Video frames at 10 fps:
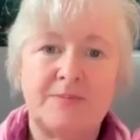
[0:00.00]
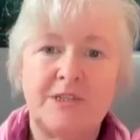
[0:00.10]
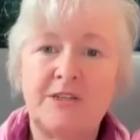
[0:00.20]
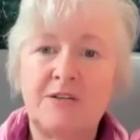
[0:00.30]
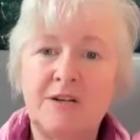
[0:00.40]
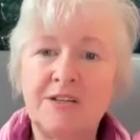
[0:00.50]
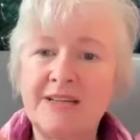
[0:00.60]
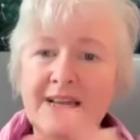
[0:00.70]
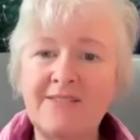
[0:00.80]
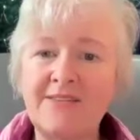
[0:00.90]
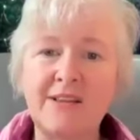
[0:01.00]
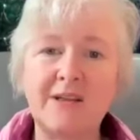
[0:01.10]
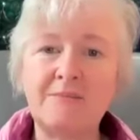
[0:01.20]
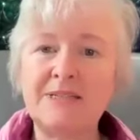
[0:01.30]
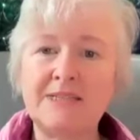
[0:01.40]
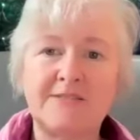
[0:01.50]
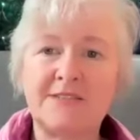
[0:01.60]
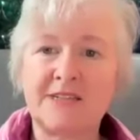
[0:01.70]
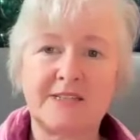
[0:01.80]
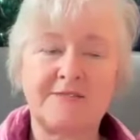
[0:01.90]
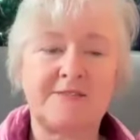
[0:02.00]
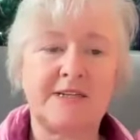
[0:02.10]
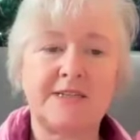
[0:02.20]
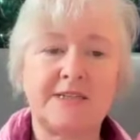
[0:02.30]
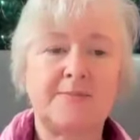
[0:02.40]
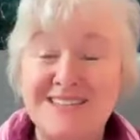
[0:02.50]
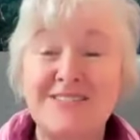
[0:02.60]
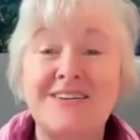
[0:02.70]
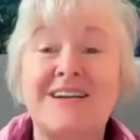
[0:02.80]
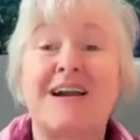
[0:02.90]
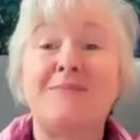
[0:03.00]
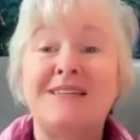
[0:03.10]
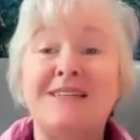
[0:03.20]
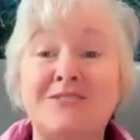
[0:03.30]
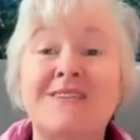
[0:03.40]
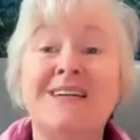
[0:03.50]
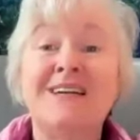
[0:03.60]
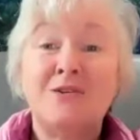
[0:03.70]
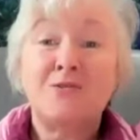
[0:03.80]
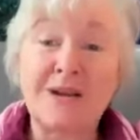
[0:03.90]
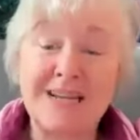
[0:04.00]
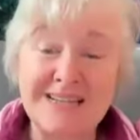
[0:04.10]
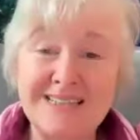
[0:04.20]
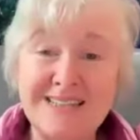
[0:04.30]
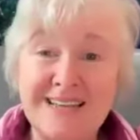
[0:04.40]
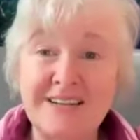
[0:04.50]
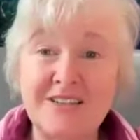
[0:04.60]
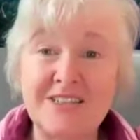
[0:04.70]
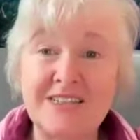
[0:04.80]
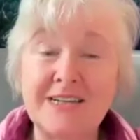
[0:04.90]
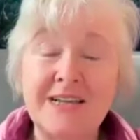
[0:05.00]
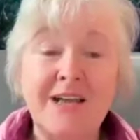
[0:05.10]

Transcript: You know, all that heavy, lumpy stuff doesn't fit. So they're coming to raise the energy.